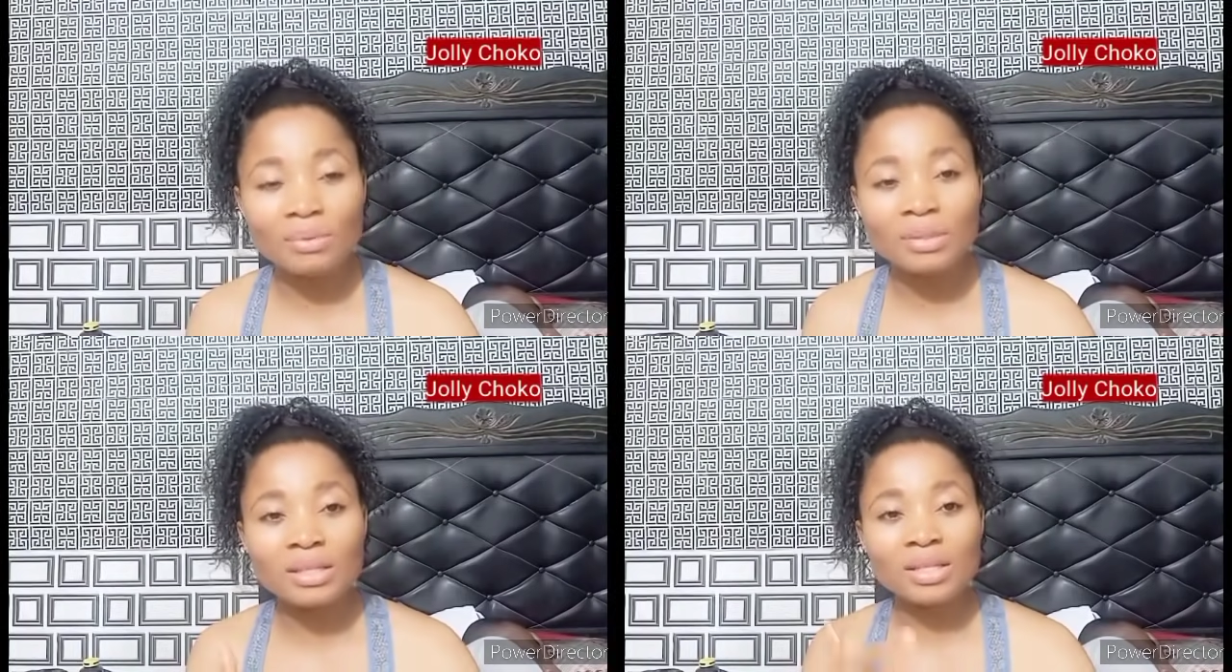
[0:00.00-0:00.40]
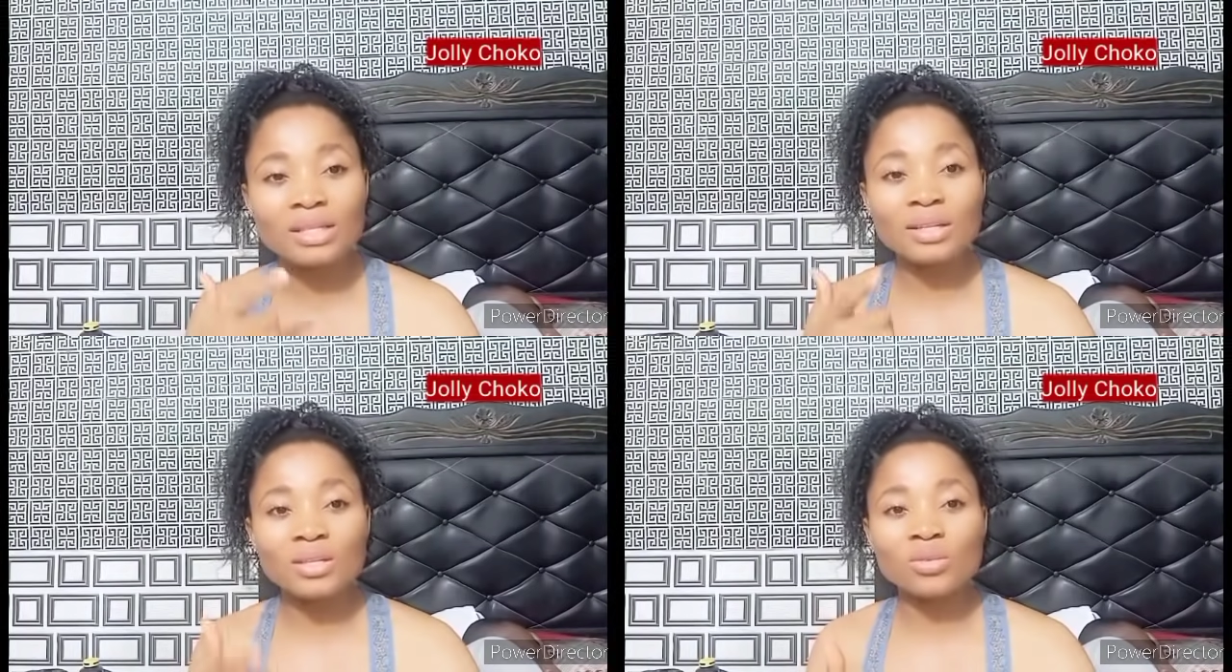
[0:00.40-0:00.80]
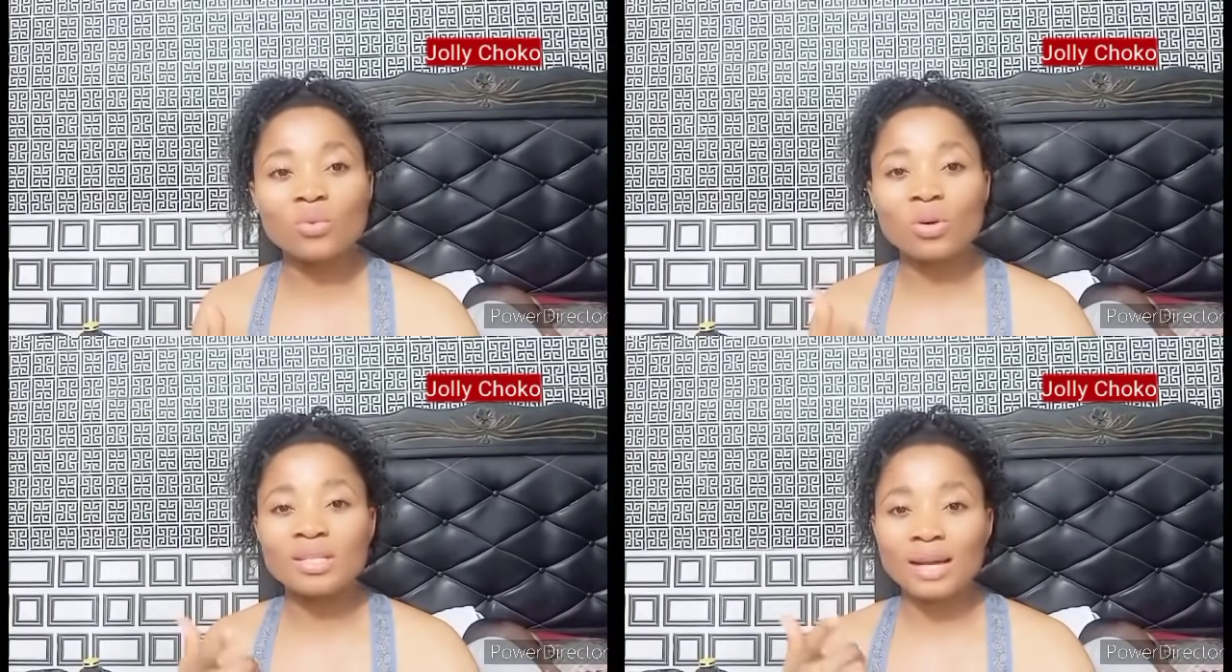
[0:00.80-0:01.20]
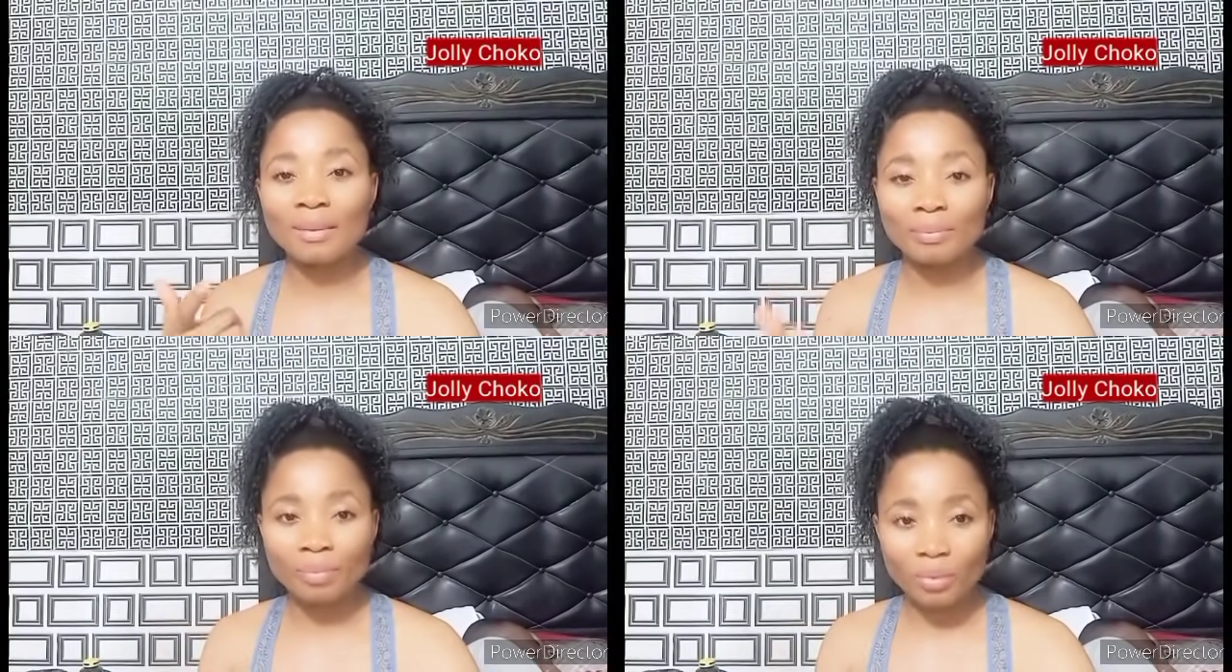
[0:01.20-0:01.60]
i was actually trying to wash
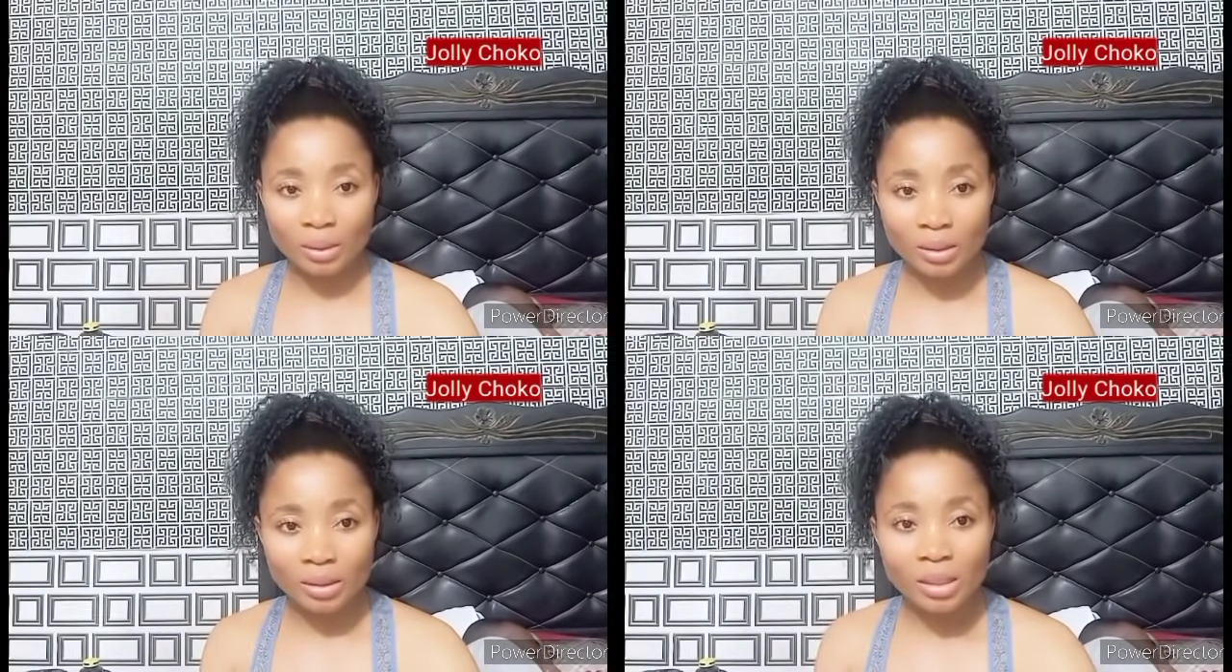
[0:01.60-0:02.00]
that pot